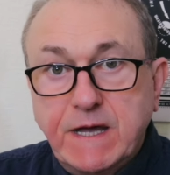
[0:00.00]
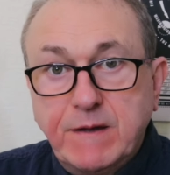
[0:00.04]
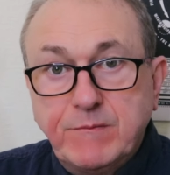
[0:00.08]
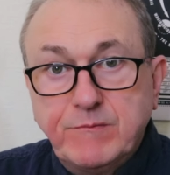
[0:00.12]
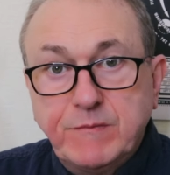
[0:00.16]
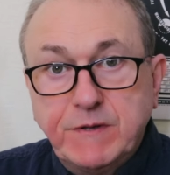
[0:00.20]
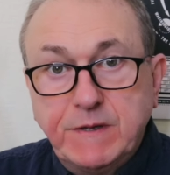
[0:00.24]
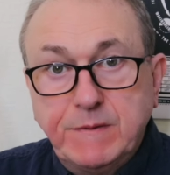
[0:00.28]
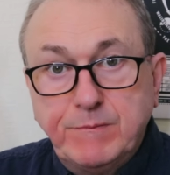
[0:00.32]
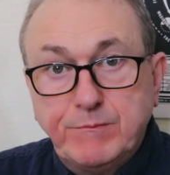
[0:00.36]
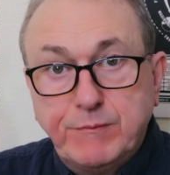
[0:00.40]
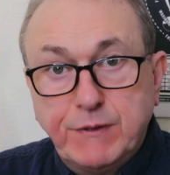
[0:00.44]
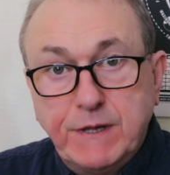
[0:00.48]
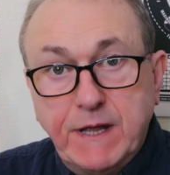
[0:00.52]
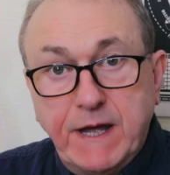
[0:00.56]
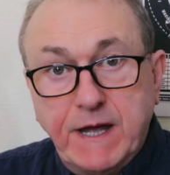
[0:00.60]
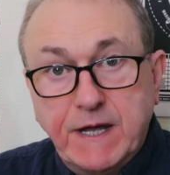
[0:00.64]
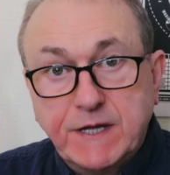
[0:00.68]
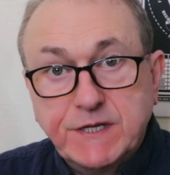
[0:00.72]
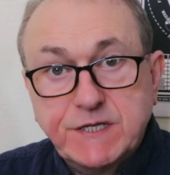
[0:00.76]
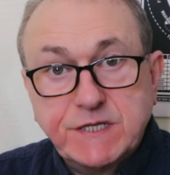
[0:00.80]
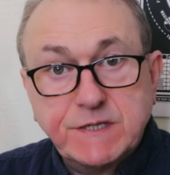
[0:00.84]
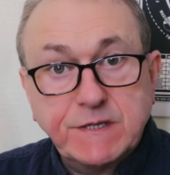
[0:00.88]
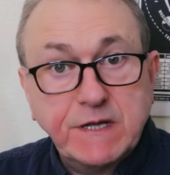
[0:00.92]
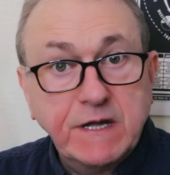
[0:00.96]
can be
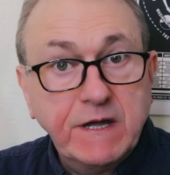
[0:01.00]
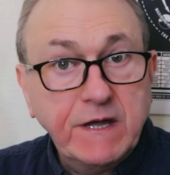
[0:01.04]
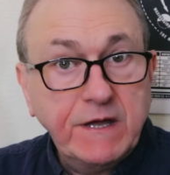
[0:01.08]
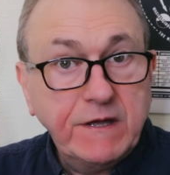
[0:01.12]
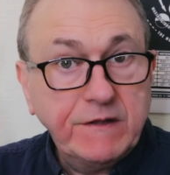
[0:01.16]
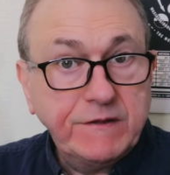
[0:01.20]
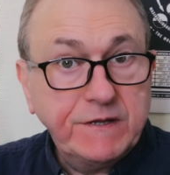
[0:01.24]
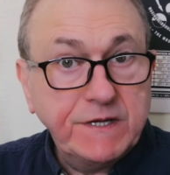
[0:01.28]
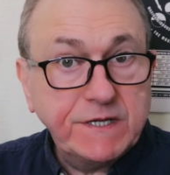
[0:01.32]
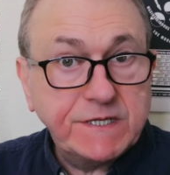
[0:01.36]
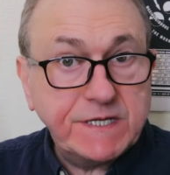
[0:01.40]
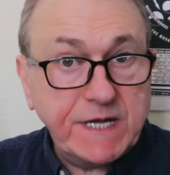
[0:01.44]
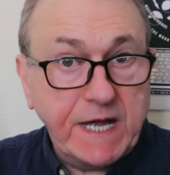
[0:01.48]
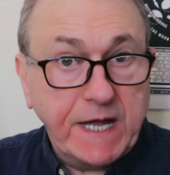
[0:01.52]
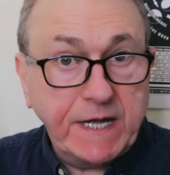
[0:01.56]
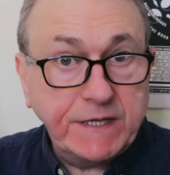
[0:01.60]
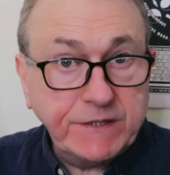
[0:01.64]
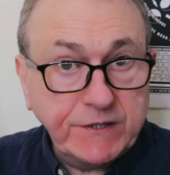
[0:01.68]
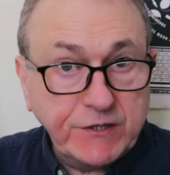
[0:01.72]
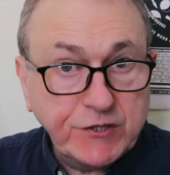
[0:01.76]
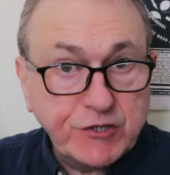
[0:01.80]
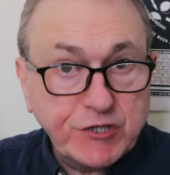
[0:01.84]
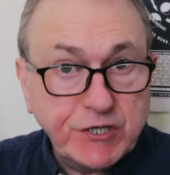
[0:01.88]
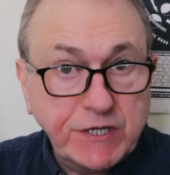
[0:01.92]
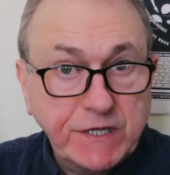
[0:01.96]
blessed. This
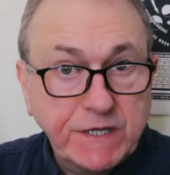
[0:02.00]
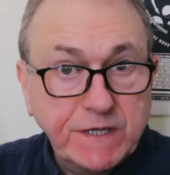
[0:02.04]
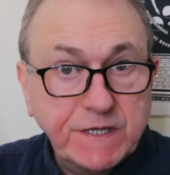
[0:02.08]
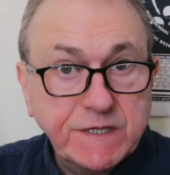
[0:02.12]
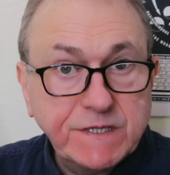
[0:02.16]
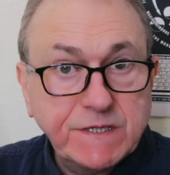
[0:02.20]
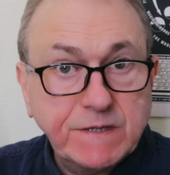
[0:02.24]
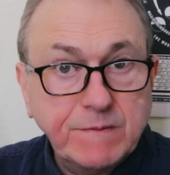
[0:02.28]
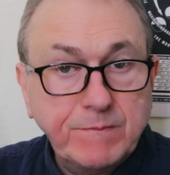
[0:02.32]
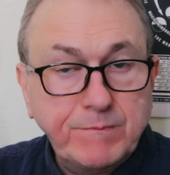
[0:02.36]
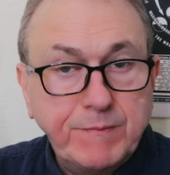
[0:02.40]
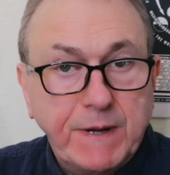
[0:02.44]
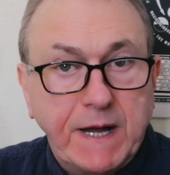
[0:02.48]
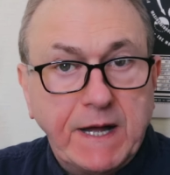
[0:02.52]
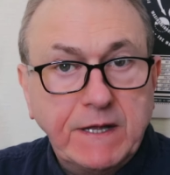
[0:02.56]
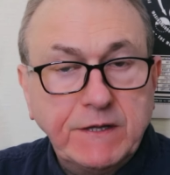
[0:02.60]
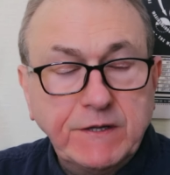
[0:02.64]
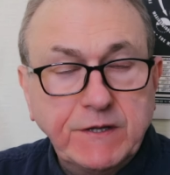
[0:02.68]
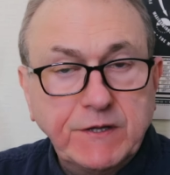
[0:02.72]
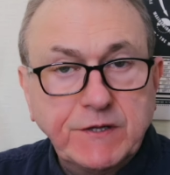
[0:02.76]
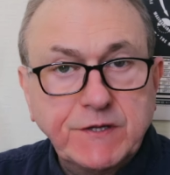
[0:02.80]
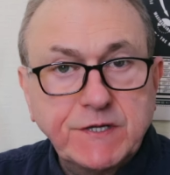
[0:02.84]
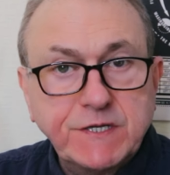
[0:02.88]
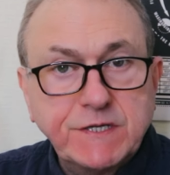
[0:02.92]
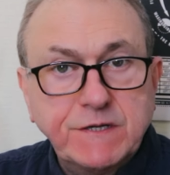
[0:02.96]
energy is the
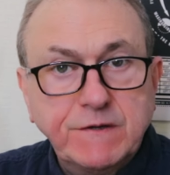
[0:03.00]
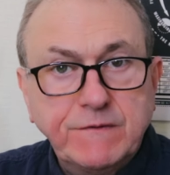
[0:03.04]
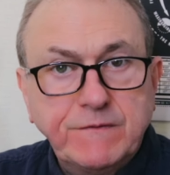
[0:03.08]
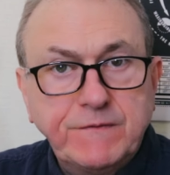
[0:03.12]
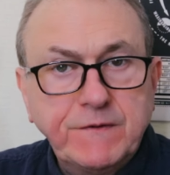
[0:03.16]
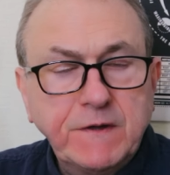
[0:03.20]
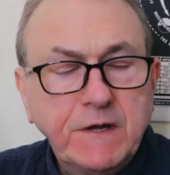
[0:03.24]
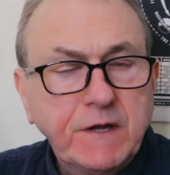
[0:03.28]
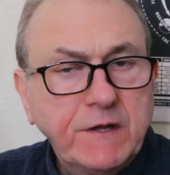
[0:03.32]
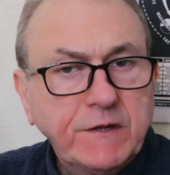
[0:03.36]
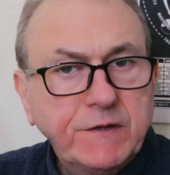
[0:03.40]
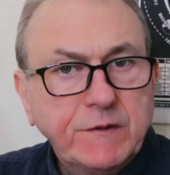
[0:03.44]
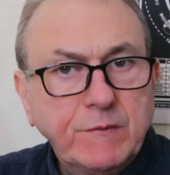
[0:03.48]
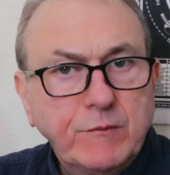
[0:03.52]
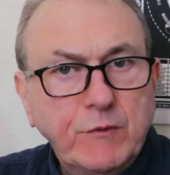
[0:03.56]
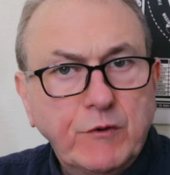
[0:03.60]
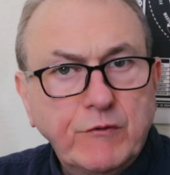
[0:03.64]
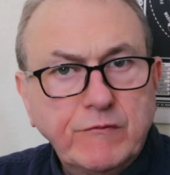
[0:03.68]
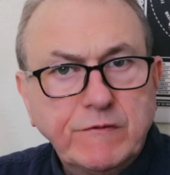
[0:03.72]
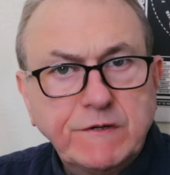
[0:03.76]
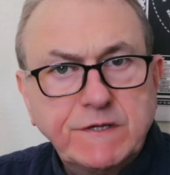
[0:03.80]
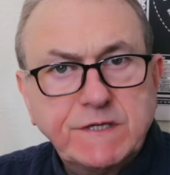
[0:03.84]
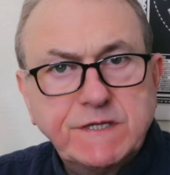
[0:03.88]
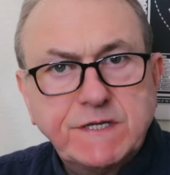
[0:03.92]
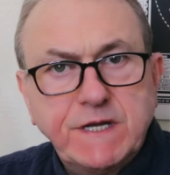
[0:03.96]
balance of the
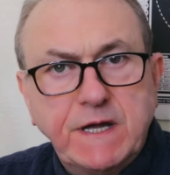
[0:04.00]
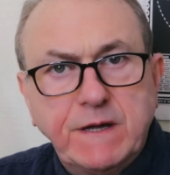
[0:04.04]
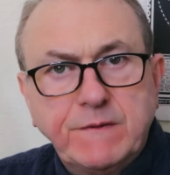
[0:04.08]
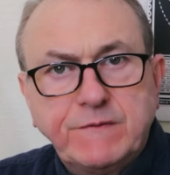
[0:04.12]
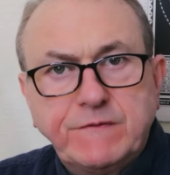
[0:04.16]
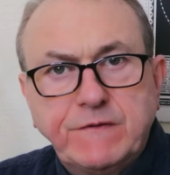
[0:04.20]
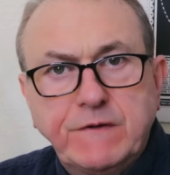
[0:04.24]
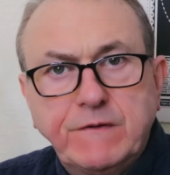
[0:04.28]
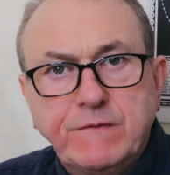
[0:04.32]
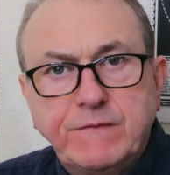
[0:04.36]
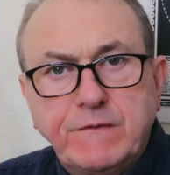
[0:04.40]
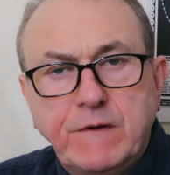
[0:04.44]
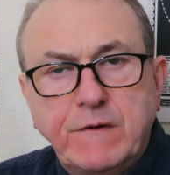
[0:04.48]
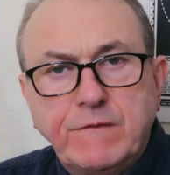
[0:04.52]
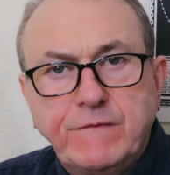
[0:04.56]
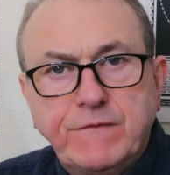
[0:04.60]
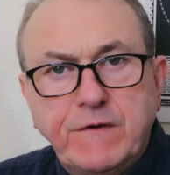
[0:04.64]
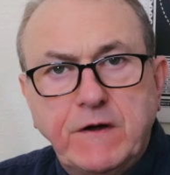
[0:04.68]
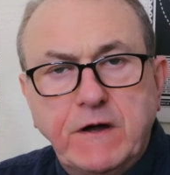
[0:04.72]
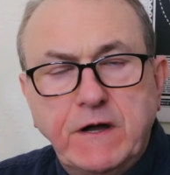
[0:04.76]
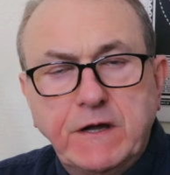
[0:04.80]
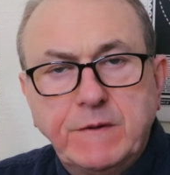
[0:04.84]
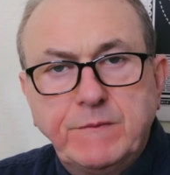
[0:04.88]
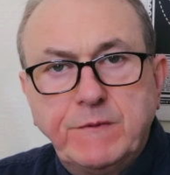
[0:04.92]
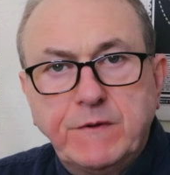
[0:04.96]
more receptive
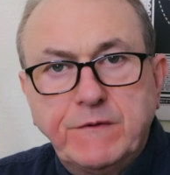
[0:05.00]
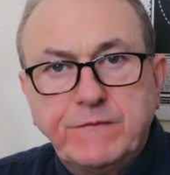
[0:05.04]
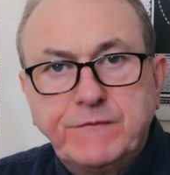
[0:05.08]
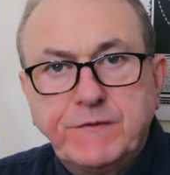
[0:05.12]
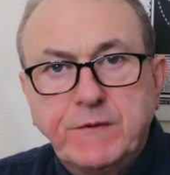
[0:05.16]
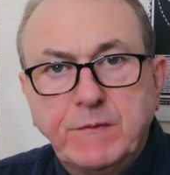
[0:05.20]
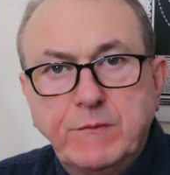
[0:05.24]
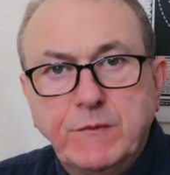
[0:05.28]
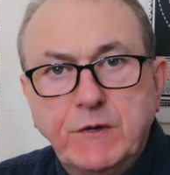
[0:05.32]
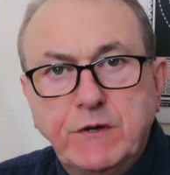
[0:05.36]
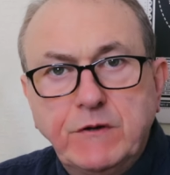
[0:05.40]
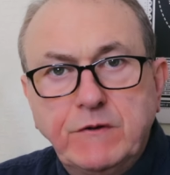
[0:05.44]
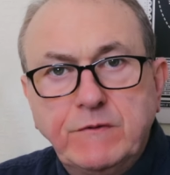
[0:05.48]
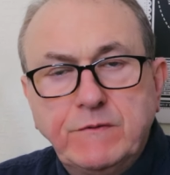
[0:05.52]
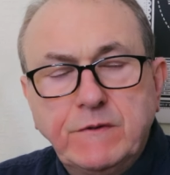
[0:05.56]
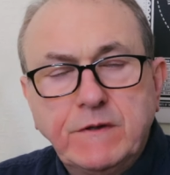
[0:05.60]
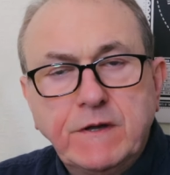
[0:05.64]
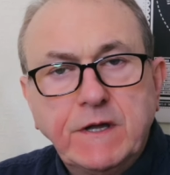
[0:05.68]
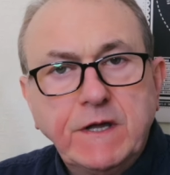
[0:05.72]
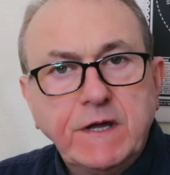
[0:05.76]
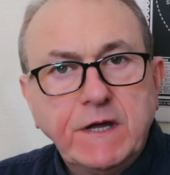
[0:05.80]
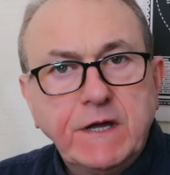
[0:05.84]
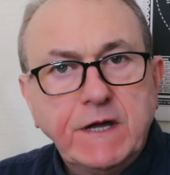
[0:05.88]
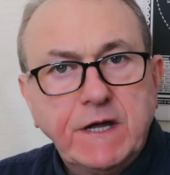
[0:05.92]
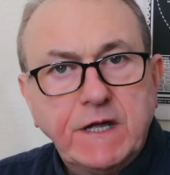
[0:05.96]
vibe of the Moon
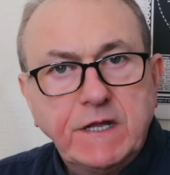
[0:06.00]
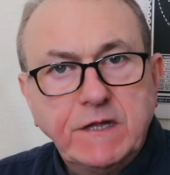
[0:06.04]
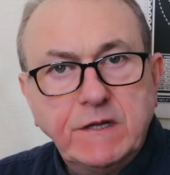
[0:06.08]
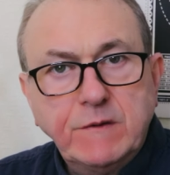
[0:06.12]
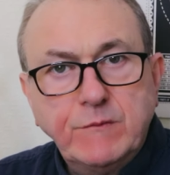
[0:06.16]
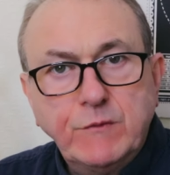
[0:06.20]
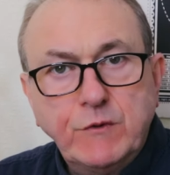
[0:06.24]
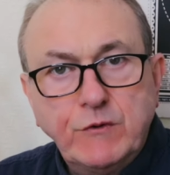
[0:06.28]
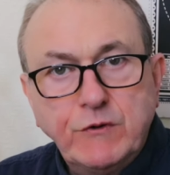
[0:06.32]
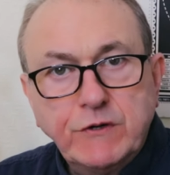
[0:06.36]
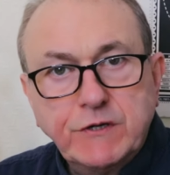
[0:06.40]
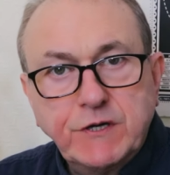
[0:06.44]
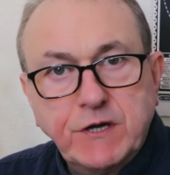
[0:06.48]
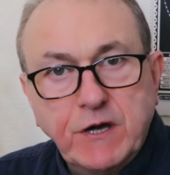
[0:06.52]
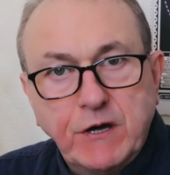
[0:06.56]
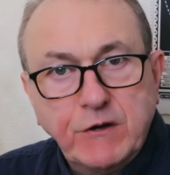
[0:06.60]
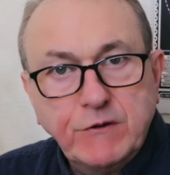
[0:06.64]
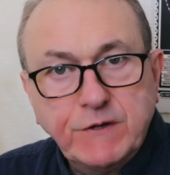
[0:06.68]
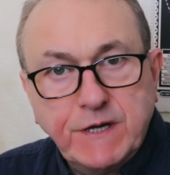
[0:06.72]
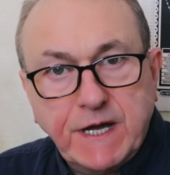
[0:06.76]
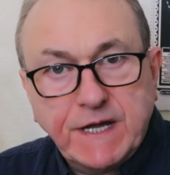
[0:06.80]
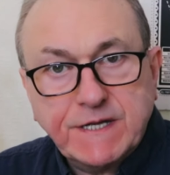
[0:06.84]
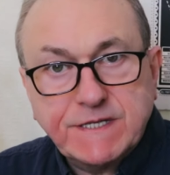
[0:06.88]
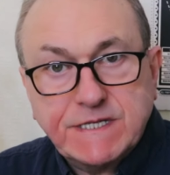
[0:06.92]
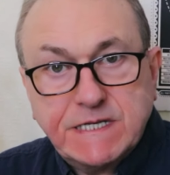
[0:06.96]
and the more
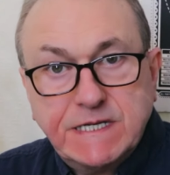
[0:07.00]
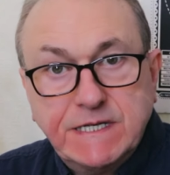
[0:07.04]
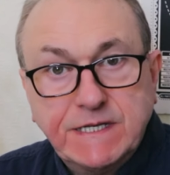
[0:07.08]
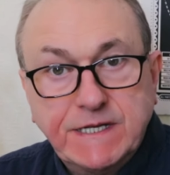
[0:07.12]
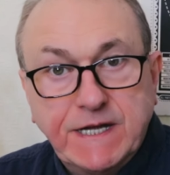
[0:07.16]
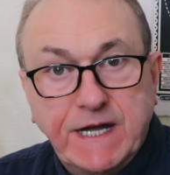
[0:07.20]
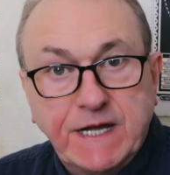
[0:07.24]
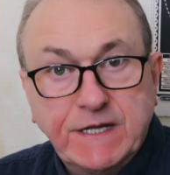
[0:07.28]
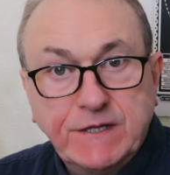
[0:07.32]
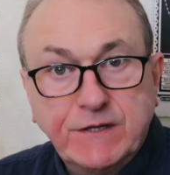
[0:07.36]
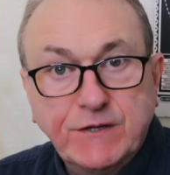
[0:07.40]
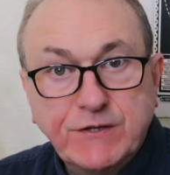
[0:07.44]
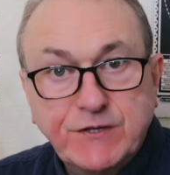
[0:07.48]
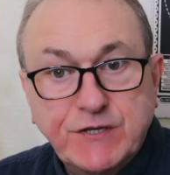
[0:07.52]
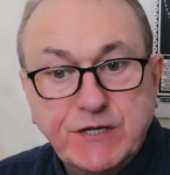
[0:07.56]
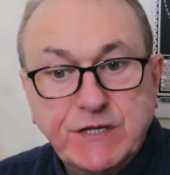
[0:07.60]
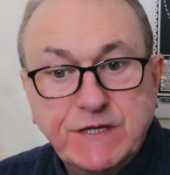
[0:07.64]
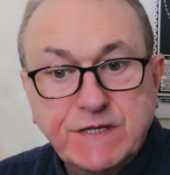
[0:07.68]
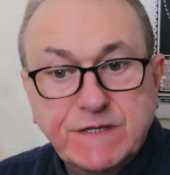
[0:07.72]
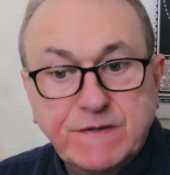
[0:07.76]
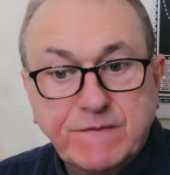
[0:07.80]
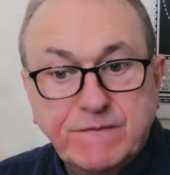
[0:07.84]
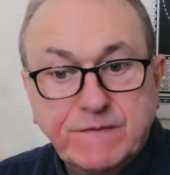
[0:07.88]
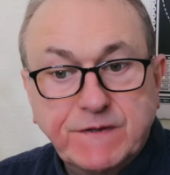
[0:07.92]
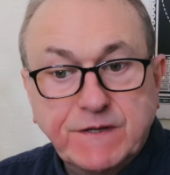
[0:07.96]
go-getting
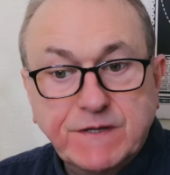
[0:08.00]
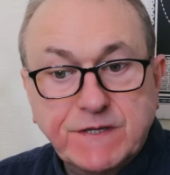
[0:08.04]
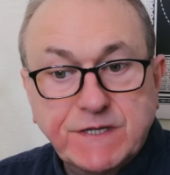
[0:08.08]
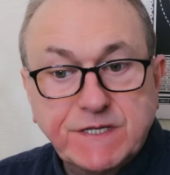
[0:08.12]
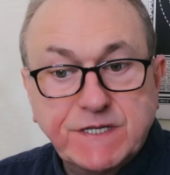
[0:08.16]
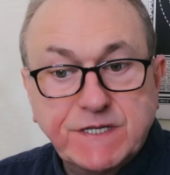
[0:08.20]
energies of the